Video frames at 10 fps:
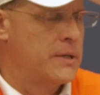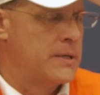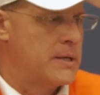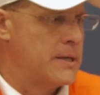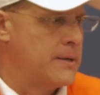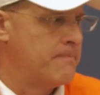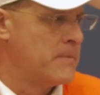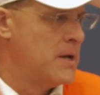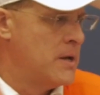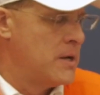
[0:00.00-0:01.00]
And,
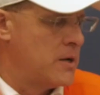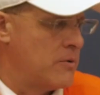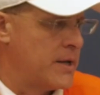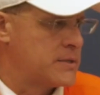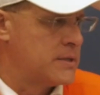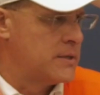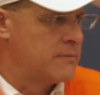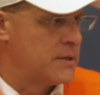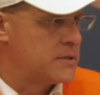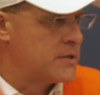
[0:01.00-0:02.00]
that's
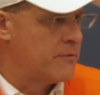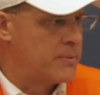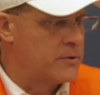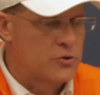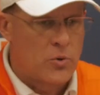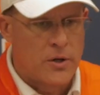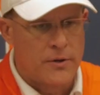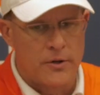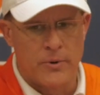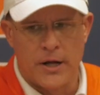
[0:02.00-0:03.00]
a tough pill to swallow
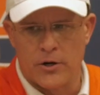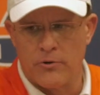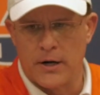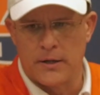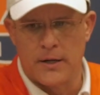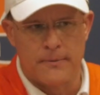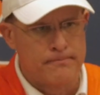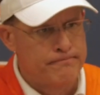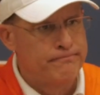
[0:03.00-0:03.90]
there. We've got to correct that.